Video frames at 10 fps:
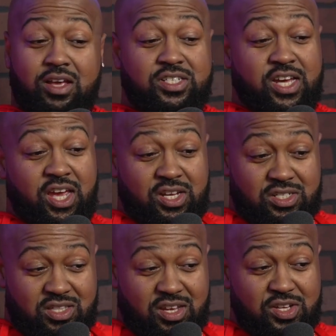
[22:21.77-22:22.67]

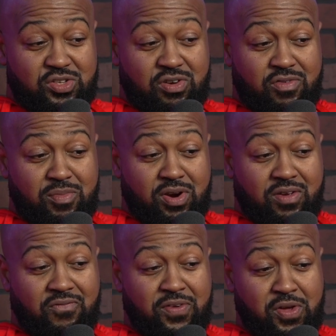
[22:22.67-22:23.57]
changed the history of American
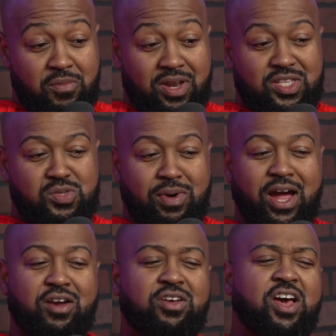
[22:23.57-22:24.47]
film and
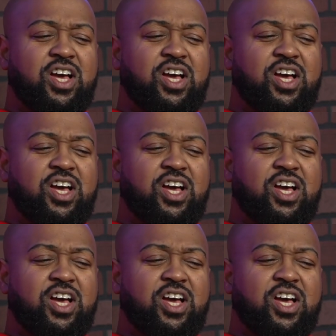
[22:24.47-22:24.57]
inspired